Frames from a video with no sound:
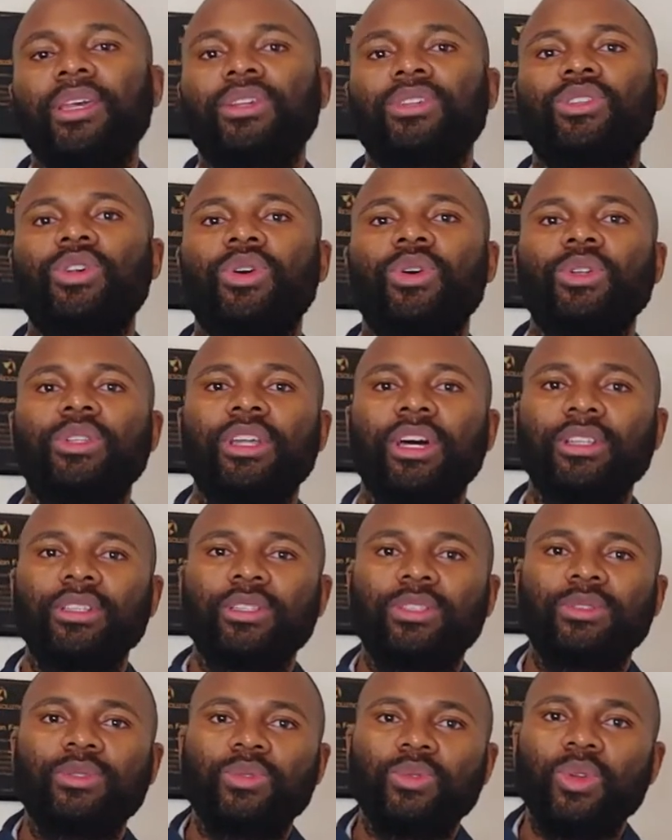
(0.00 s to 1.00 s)
So
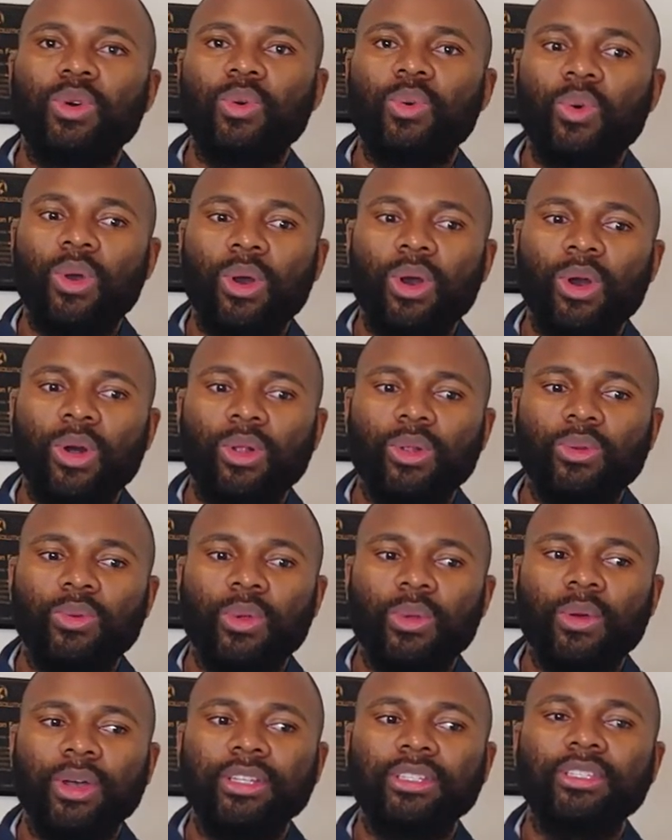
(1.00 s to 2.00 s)
that's all
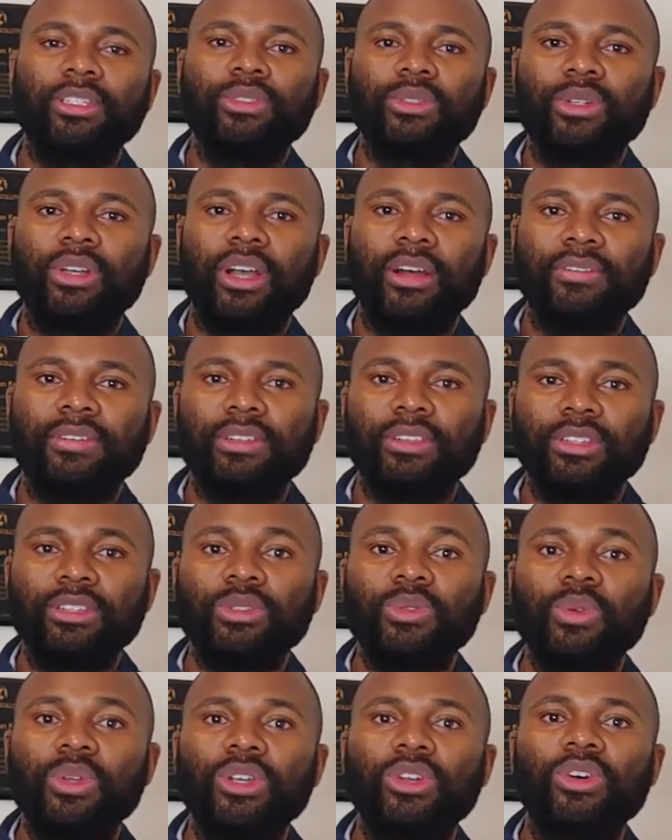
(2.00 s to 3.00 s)
we wanted to cover
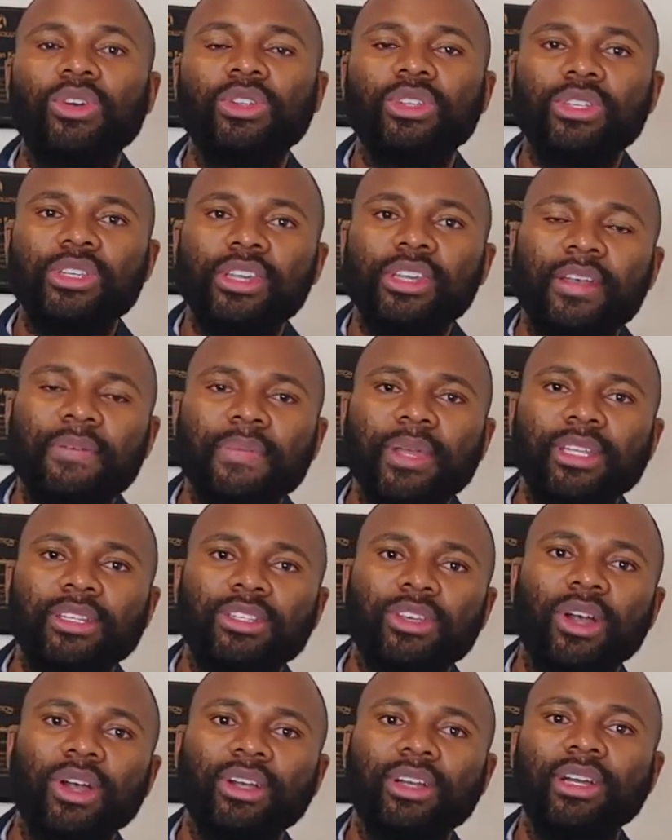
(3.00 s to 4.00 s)
this week on
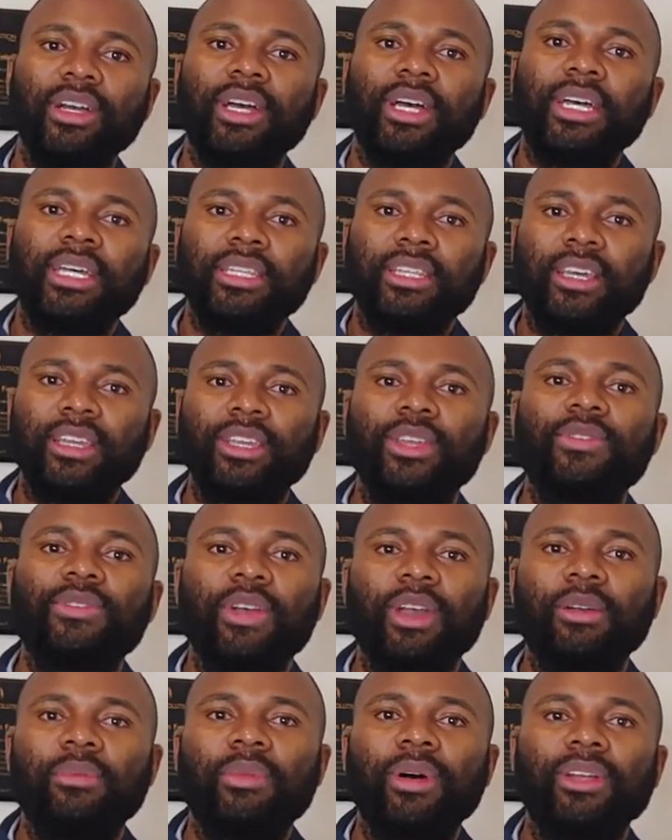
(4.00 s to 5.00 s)
GMA Talk. Thank you
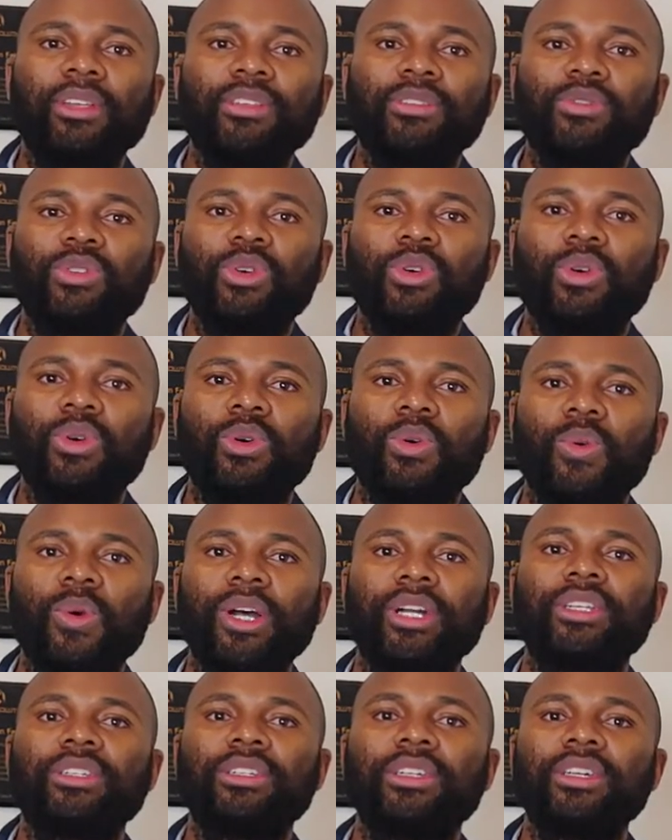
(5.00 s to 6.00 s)
very much for
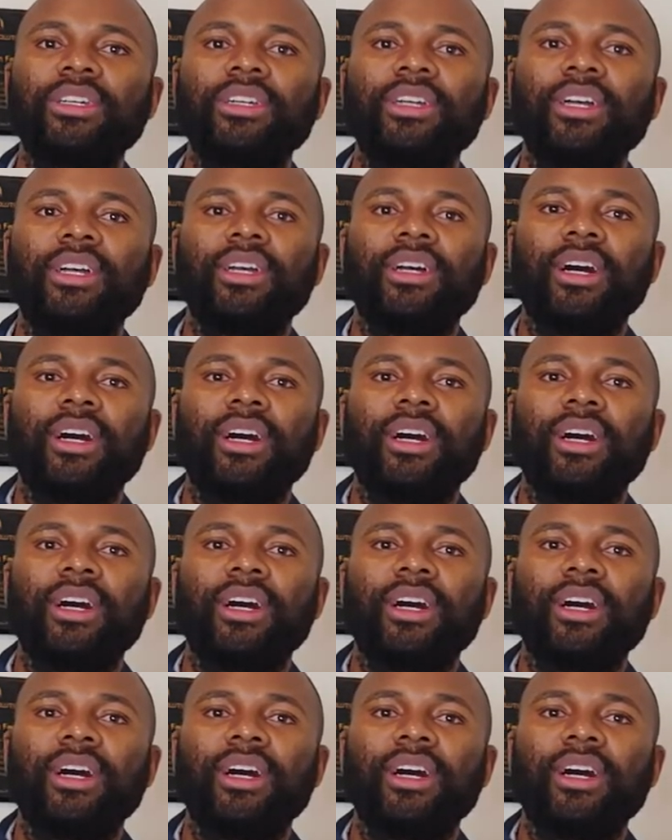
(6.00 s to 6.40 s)
watching.